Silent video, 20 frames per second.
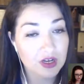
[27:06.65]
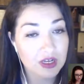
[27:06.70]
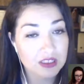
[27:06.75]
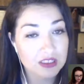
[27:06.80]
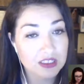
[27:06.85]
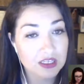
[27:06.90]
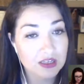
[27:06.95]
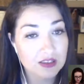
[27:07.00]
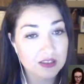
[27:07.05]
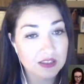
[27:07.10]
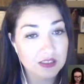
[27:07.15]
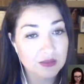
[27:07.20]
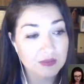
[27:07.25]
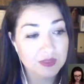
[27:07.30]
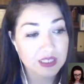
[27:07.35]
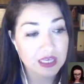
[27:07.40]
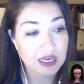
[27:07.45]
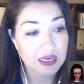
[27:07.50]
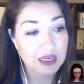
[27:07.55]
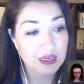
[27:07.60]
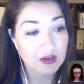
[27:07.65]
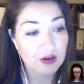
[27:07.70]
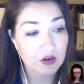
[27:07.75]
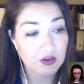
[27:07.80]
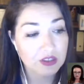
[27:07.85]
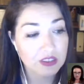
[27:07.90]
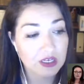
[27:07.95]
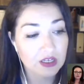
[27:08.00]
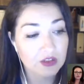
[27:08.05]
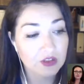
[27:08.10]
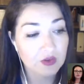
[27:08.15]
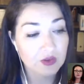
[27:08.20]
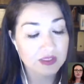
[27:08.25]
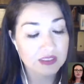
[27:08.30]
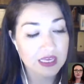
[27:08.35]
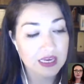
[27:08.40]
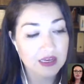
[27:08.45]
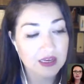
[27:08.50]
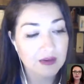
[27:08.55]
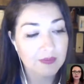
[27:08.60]
Dion Lewis
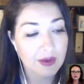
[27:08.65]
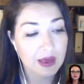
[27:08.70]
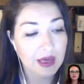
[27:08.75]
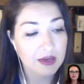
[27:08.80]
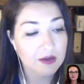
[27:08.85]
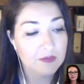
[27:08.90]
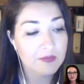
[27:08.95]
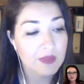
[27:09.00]
can't get back.